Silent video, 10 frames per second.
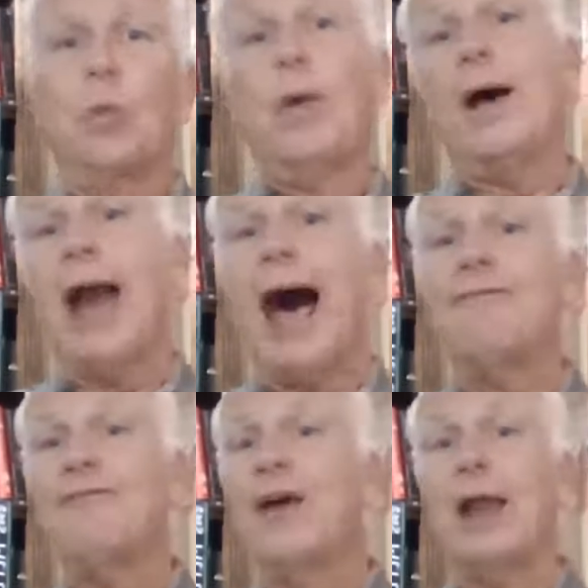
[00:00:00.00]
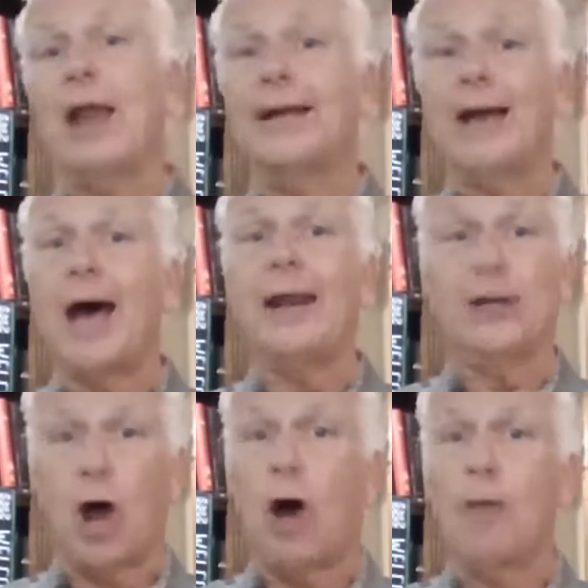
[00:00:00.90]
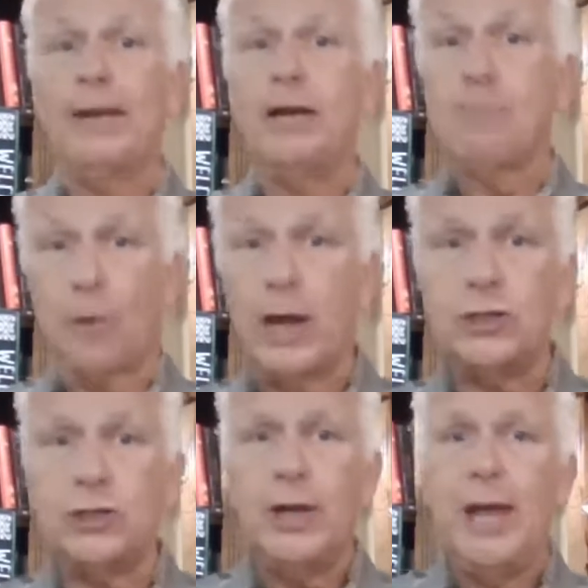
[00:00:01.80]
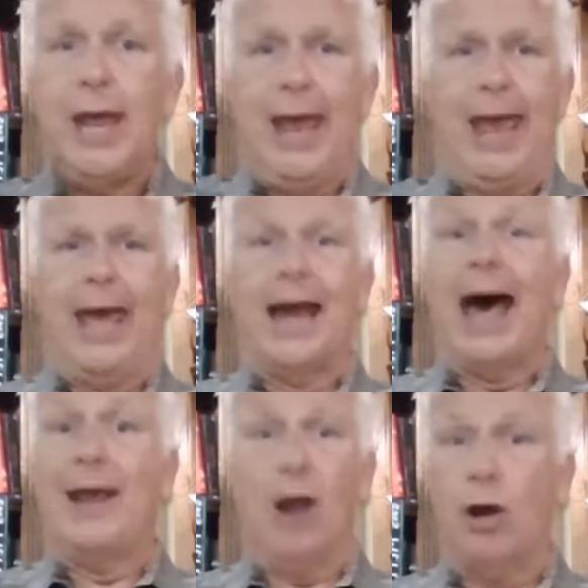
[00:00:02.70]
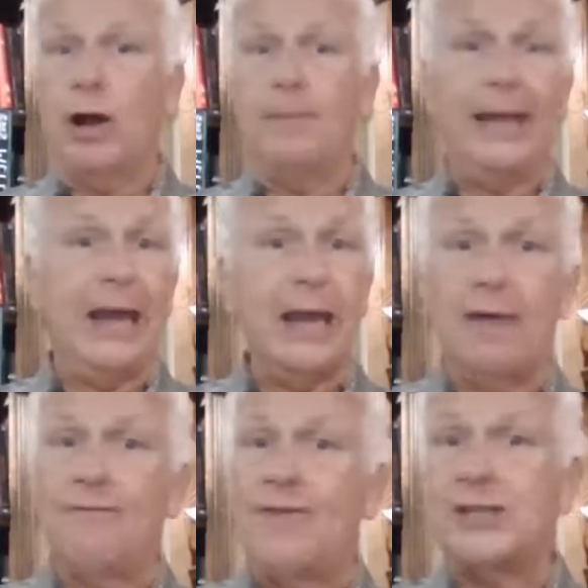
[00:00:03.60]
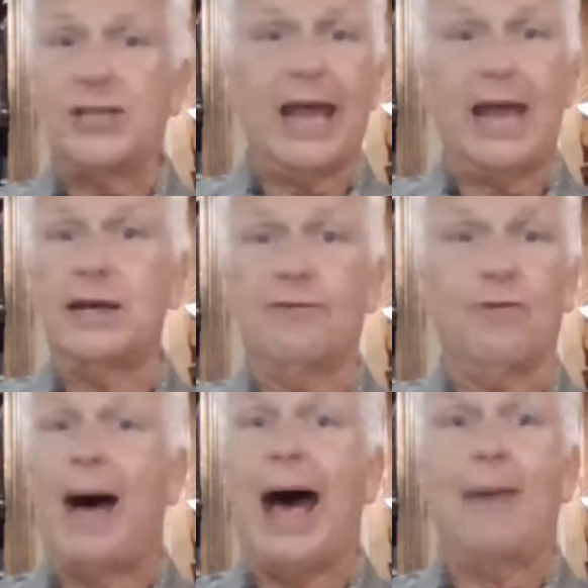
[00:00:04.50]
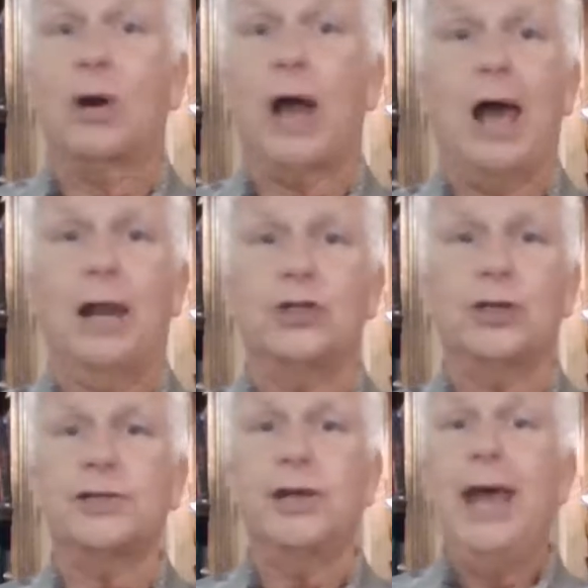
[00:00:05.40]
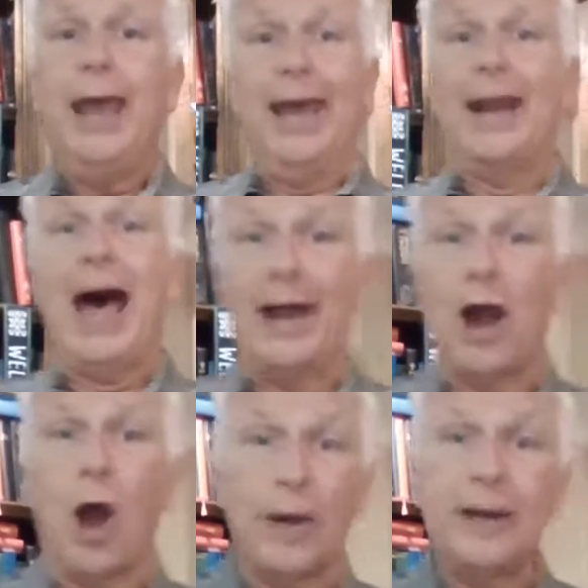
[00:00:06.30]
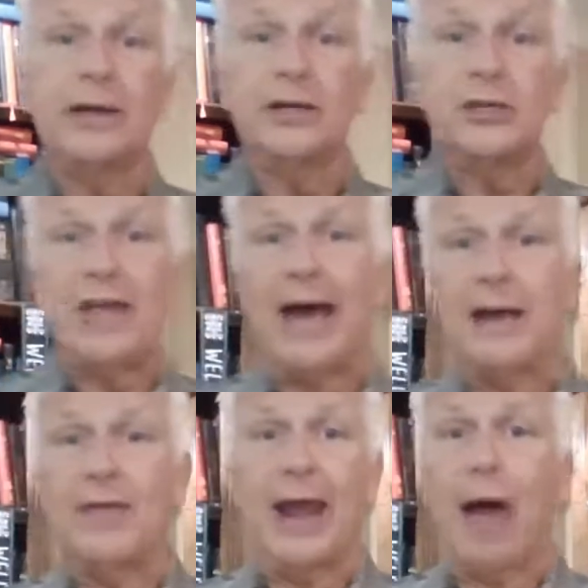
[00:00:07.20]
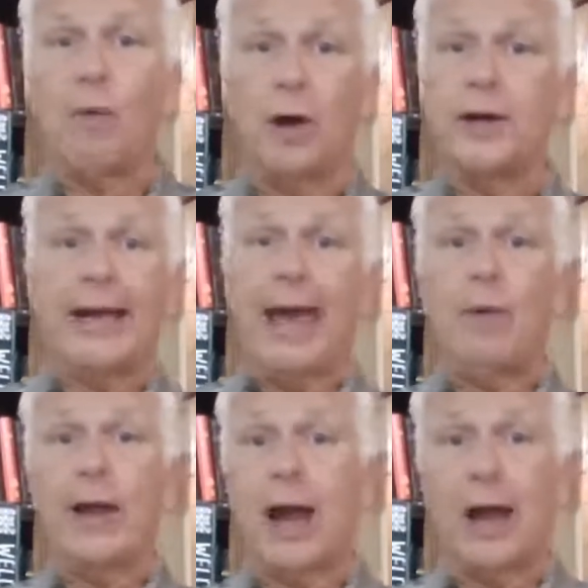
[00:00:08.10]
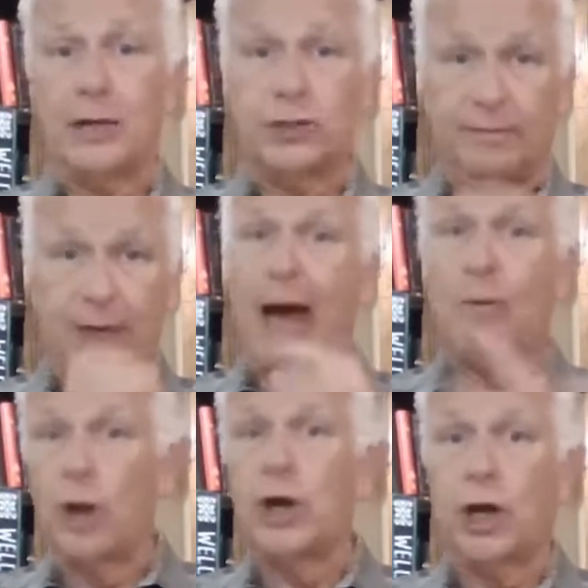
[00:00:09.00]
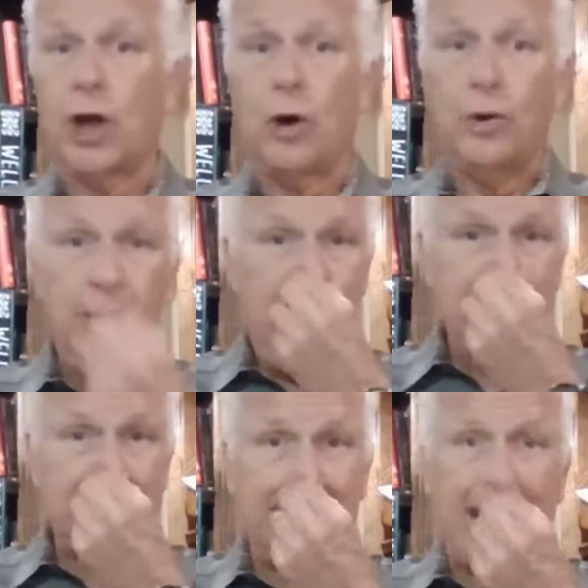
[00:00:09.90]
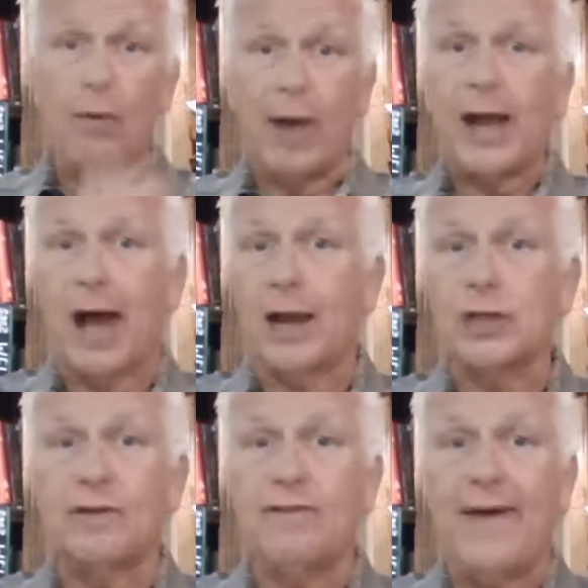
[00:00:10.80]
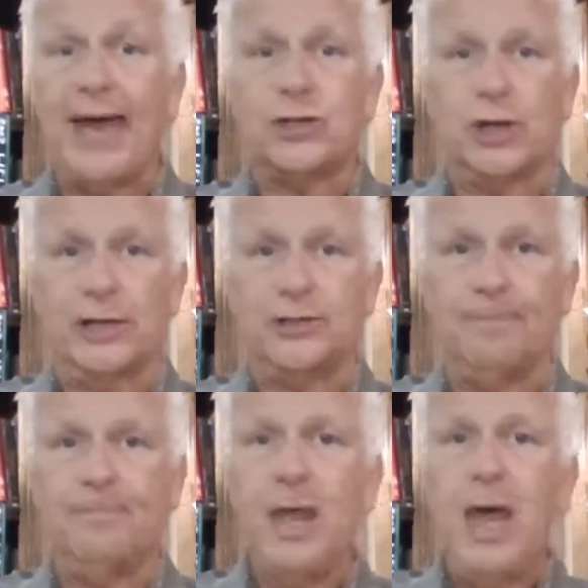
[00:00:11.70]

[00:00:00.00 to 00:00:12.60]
Well, I felt like God had called me to preach, and I had already begun to investigate different Bible colleges, and I had already decided that I wanted to go to Gateway College of Evangelism.